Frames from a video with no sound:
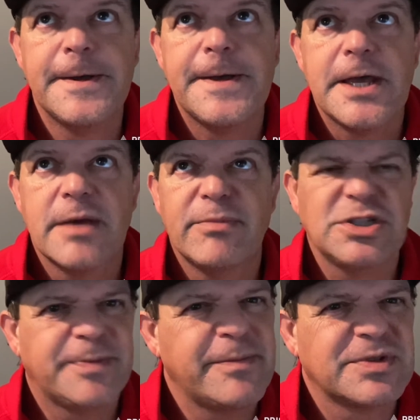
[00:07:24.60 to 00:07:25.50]
And
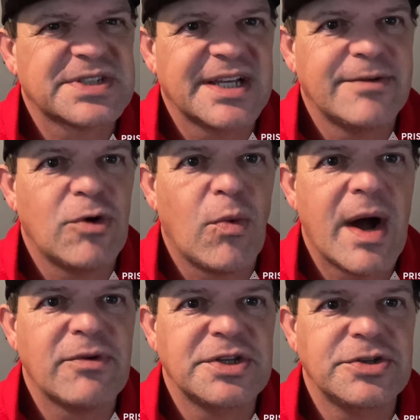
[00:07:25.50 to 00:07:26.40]
most people say, well, why
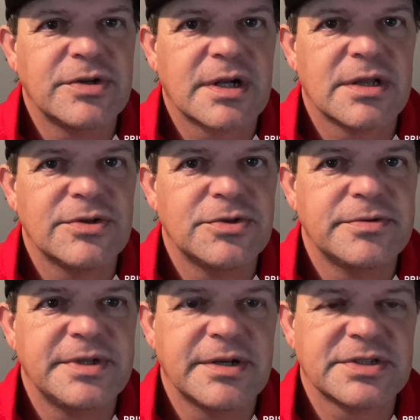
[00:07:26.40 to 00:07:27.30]
wouldn't you
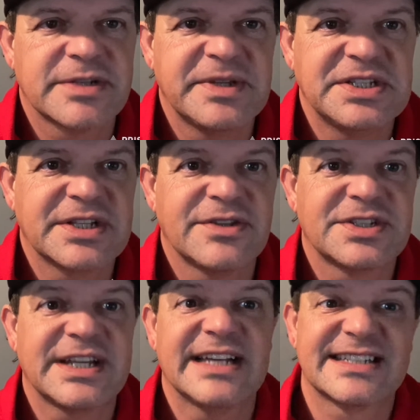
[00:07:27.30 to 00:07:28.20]
include, some of these other
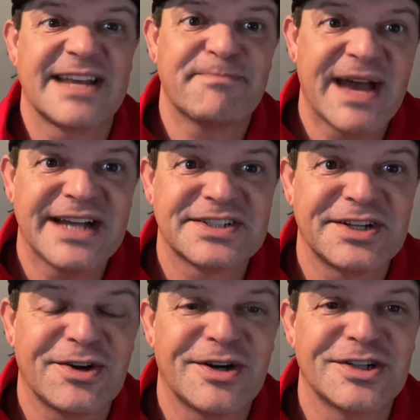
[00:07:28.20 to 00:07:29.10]
stats like
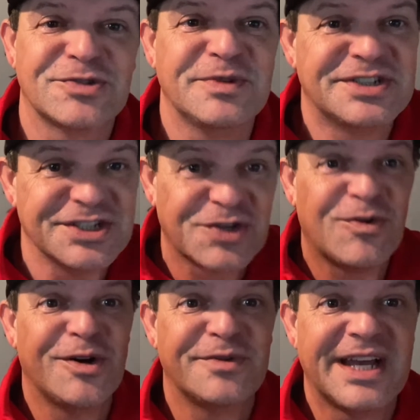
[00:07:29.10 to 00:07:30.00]
passing yards, which is,
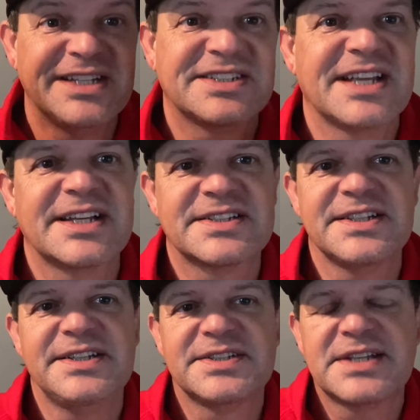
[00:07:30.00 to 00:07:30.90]
quote, a
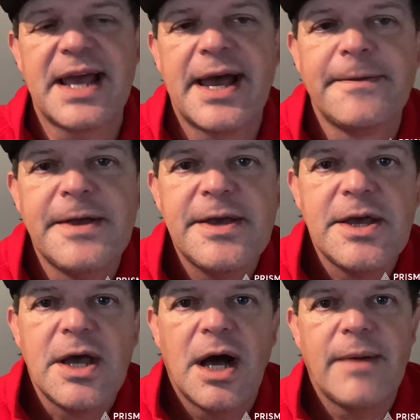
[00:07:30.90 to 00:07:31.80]
sexy stat.
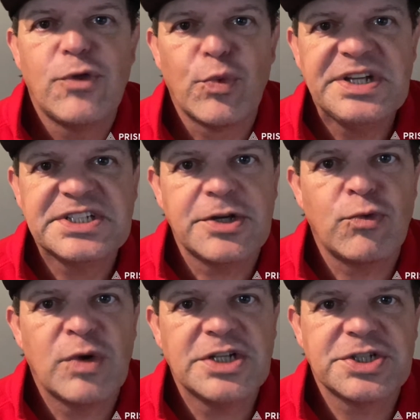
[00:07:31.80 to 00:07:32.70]
The reason
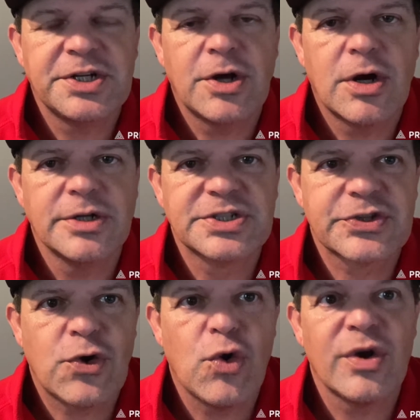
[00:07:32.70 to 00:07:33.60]
rushing yards
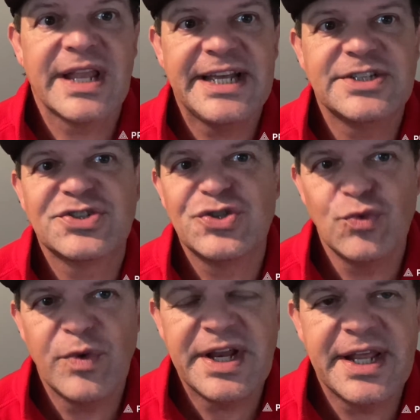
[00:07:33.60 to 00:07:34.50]
correlates to
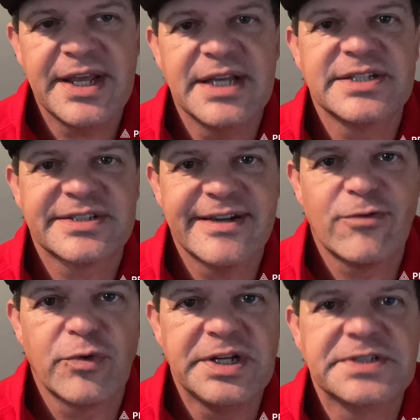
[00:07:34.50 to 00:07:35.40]
winning is
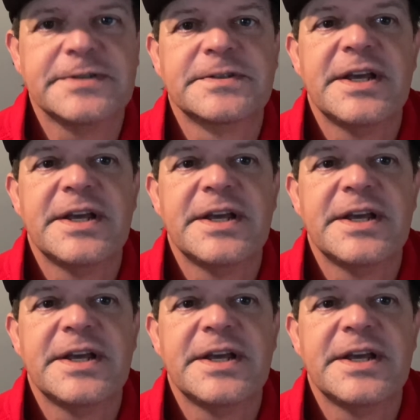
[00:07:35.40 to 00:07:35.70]
several reasons.